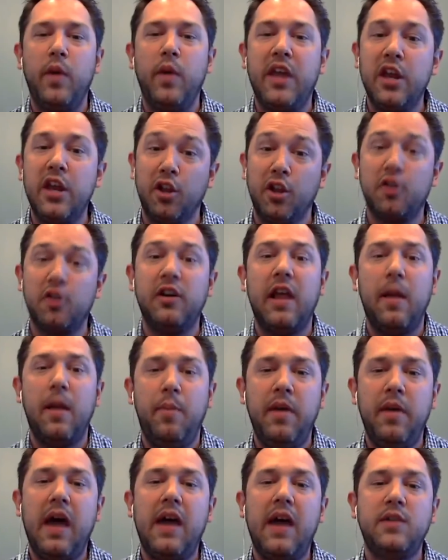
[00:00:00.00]
we can learn
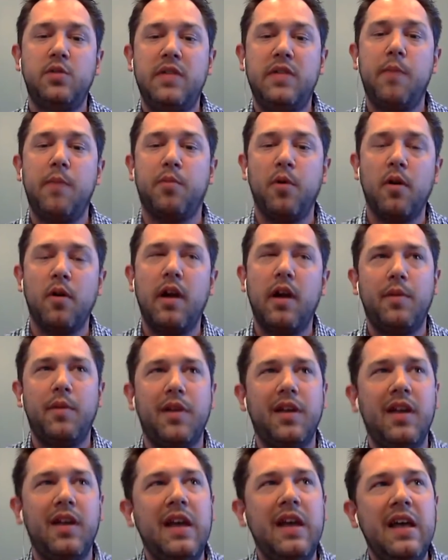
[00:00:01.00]
APIs without
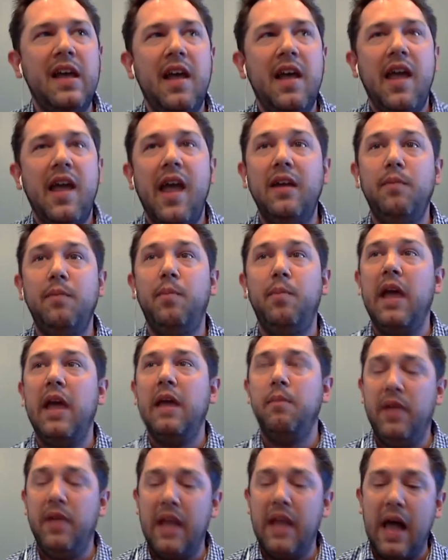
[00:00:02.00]
programming,
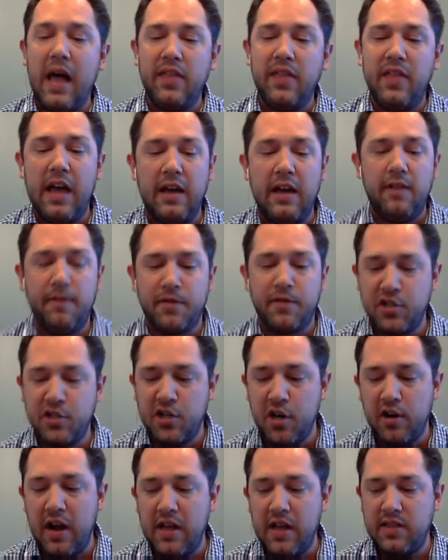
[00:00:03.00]
And beyond that, for
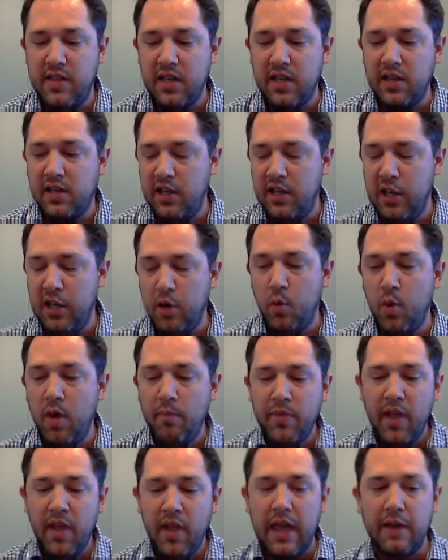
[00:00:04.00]
sure, I think,
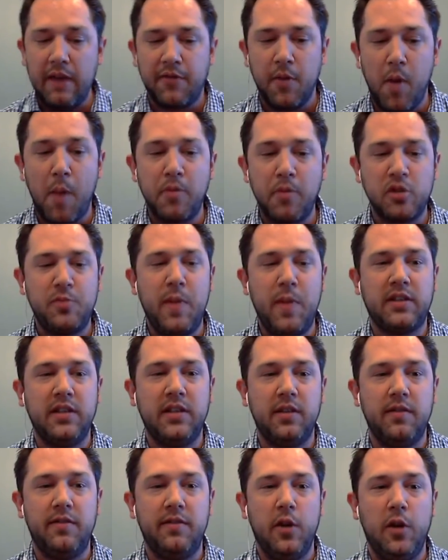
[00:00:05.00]
again, from our
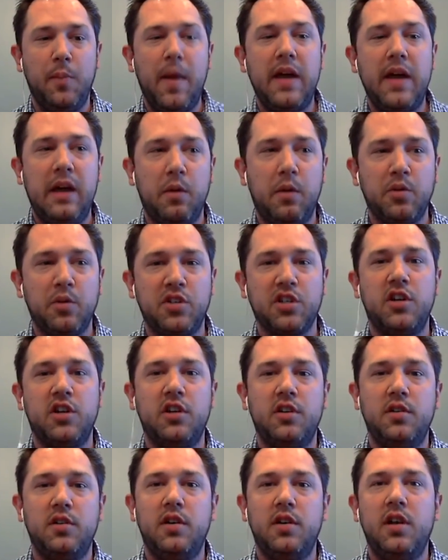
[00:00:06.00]
perspective, my network to
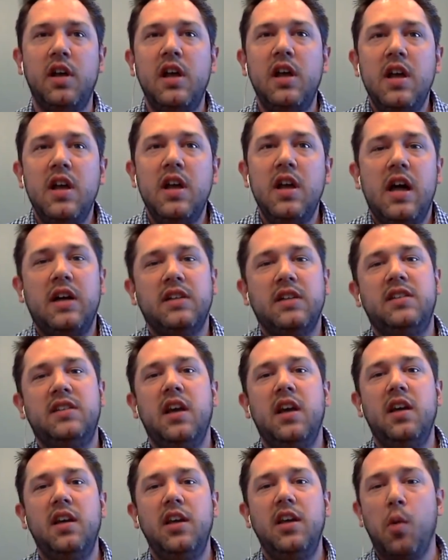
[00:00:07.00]
code, I'll
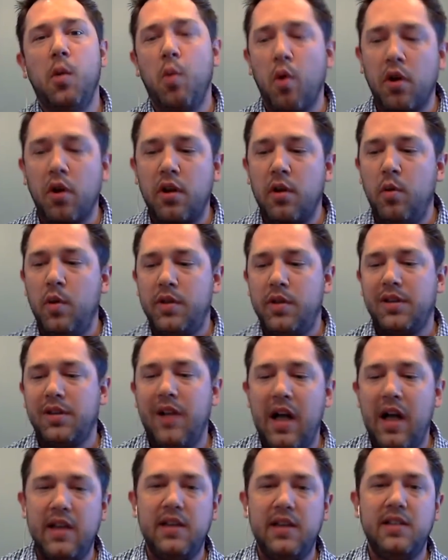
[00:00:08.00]
say, working with
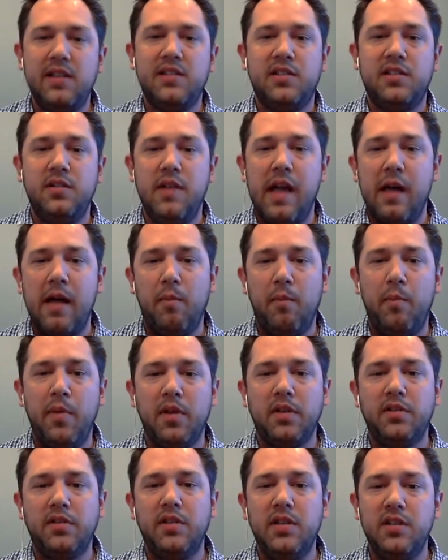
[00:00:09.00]
clients to help
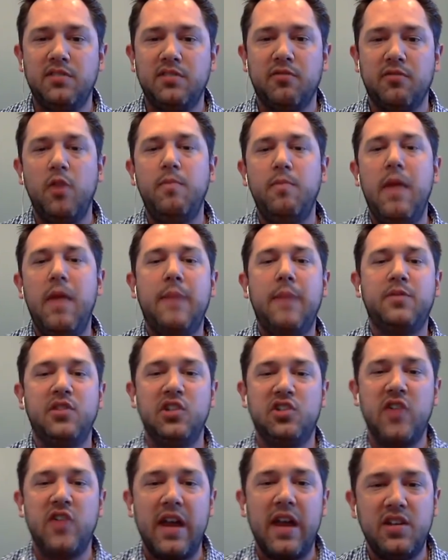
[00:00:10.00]
build these roadmaps and
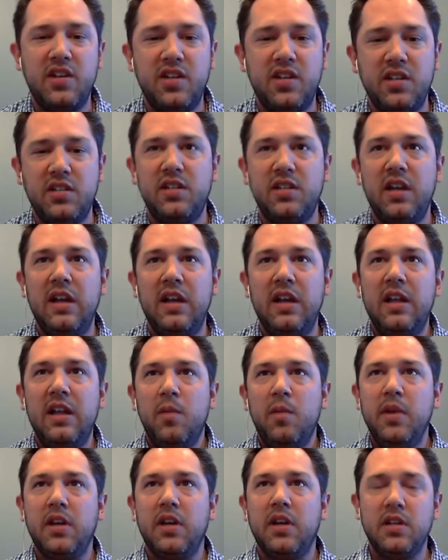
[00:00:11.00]
strategies,
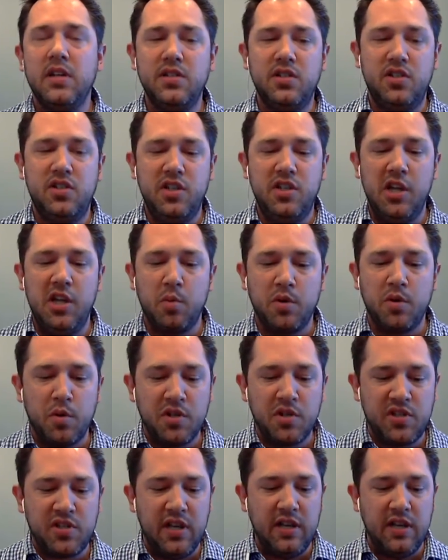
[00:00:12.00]
because, we're
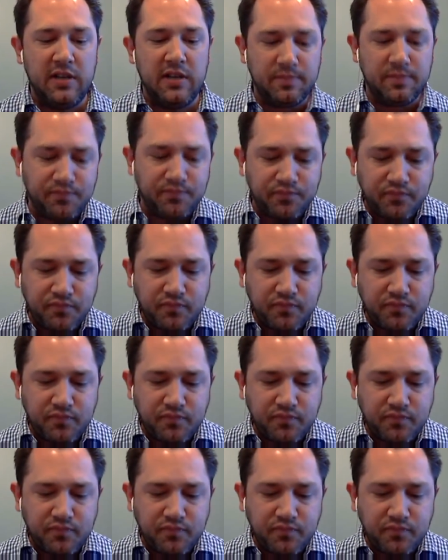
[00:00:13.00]
seeing,